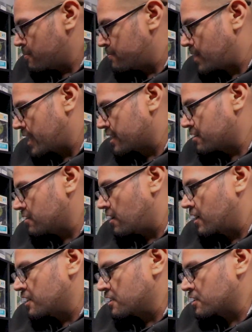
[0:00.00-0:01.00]
Mando
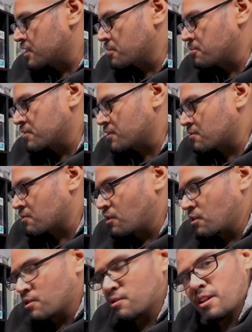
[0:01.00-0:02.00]
on his ship was
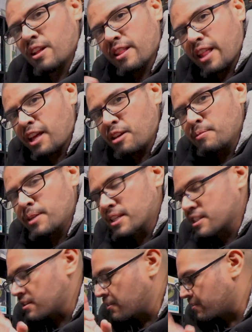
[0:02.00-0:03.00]
Grogu. Thank you,
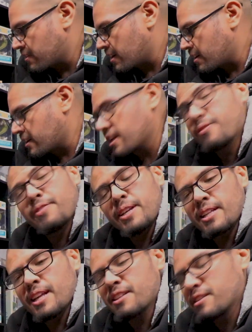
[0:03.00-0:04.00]
Melissa, for
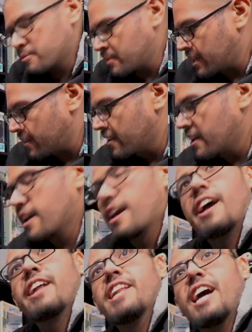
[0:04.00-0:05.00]
gifting that to me.
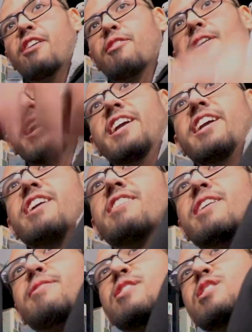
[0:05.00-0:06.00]
And now right here
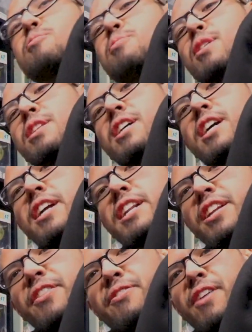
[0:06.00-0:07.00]
I'm going to put
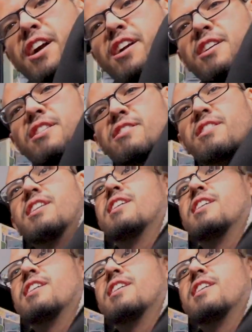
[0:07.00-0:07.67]
the Funko